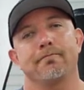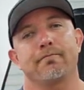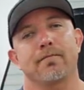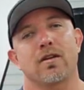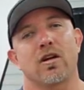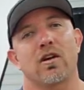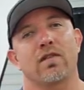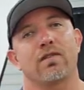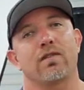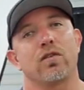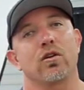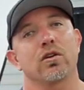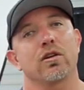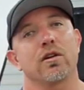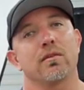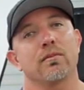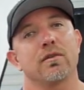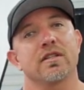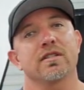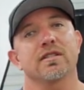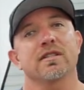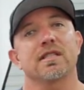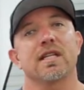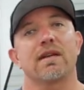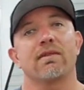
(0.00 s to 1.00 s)
Our phone number
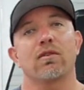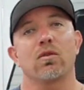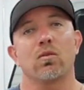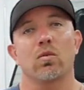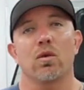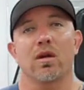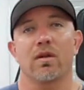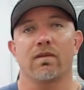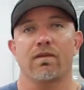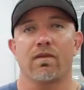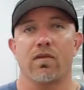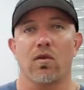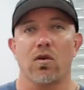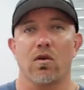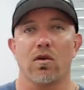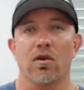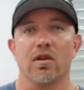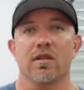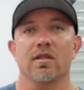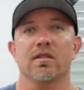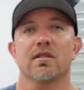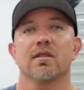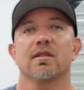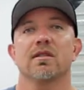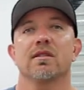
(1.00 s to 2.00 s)
is
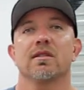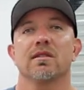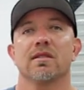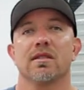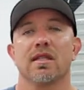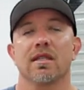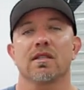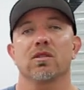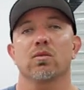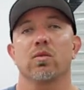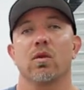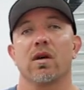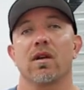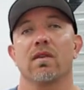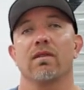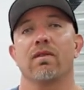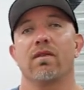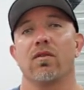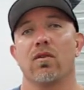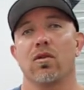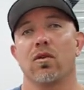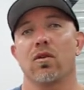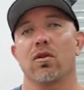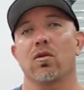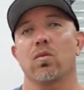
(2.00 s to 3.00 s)

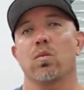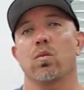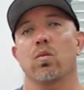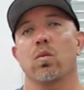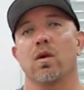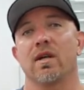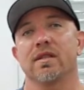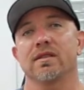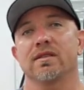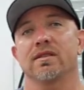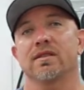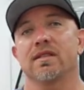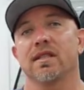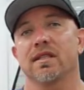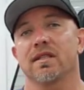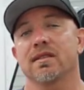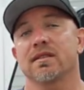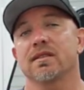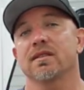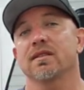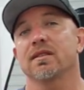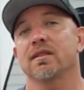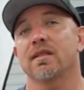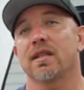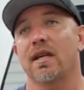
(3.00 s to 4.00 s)

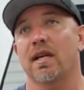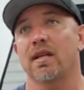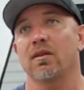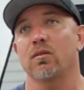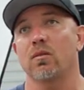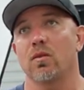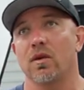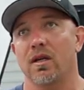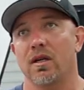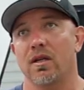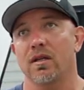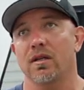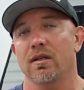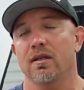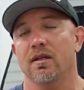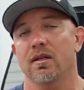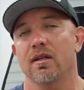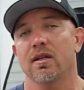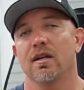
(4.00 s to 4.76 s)
714-614-1691.